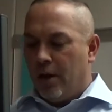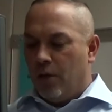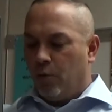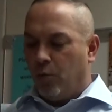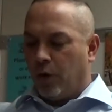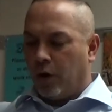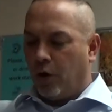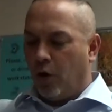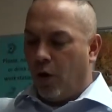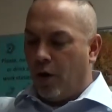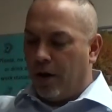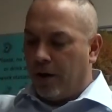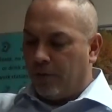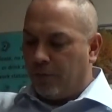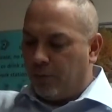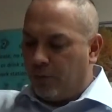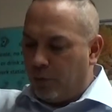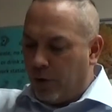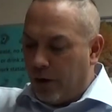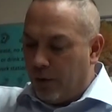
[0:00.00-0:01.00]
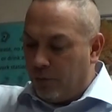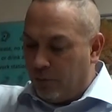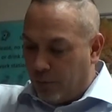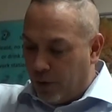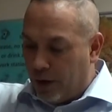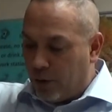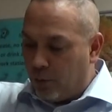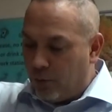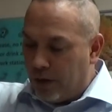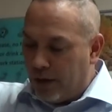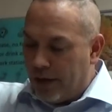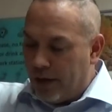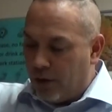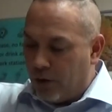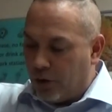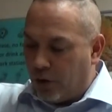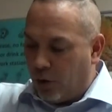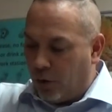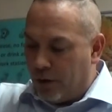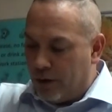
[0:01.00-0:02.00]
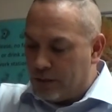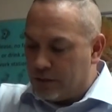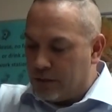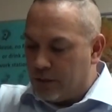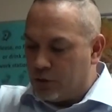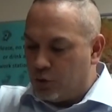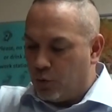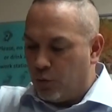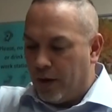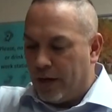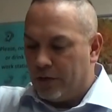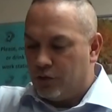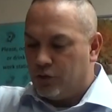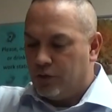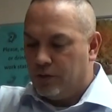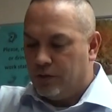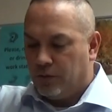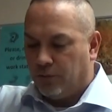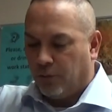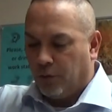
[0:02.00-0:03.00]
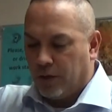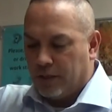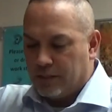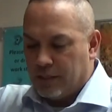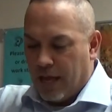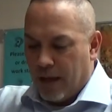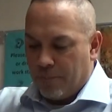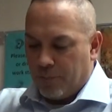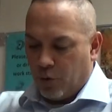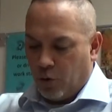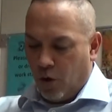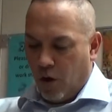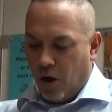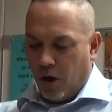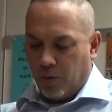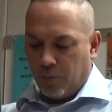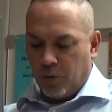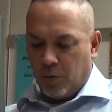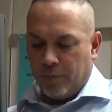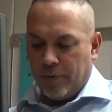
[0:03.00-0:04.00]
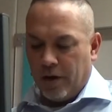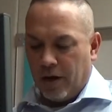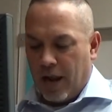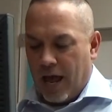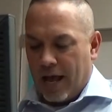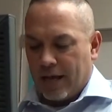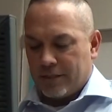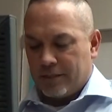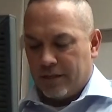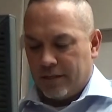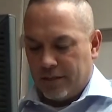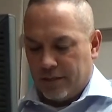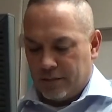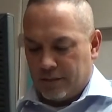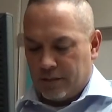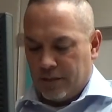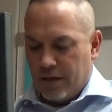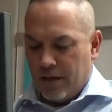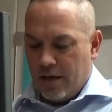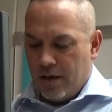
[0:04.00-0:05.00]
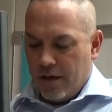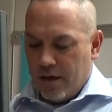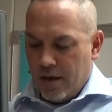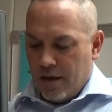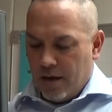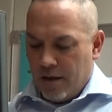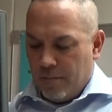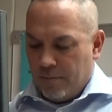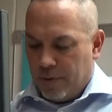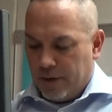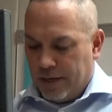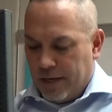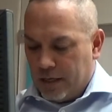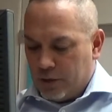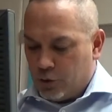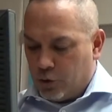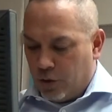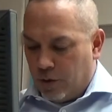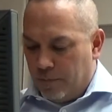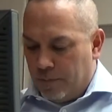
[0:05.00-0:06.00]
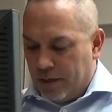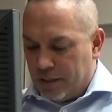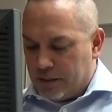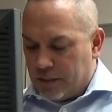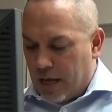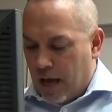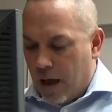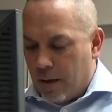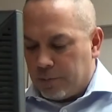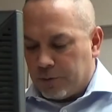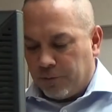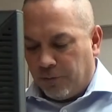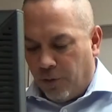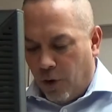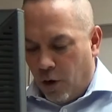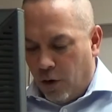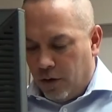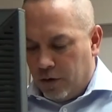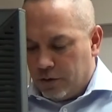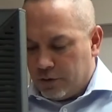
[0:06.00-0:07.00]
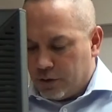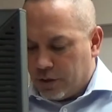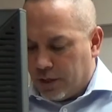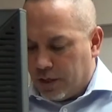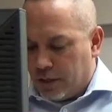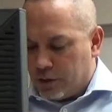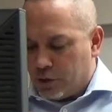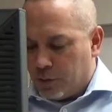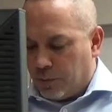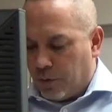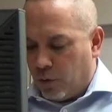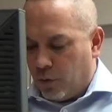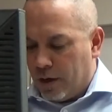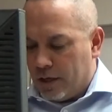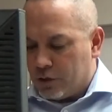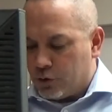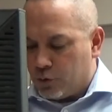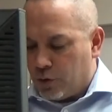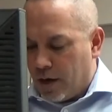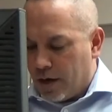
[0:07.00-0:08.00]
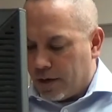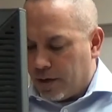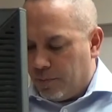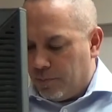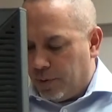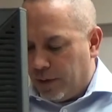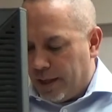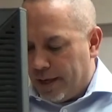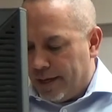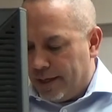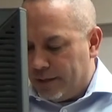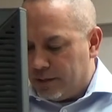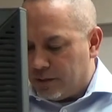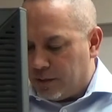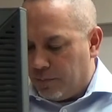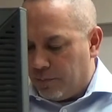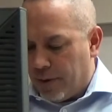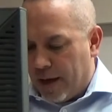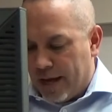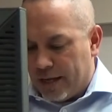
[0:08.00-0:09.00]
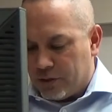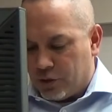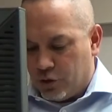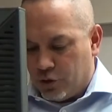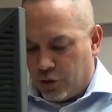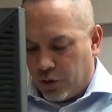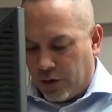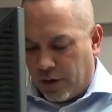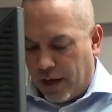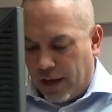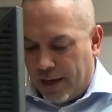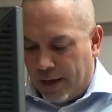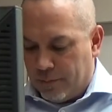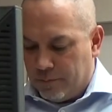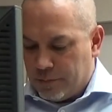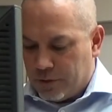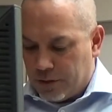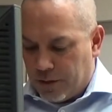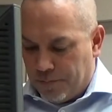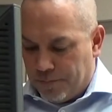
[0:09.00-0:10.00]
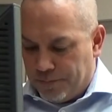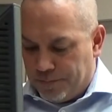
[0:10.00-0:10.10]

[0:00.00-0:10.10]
regarding frequently occurring situations. For example, automobile accidents, pedestrian mishaps, falls, customer restaurant complaints, and passenger claims.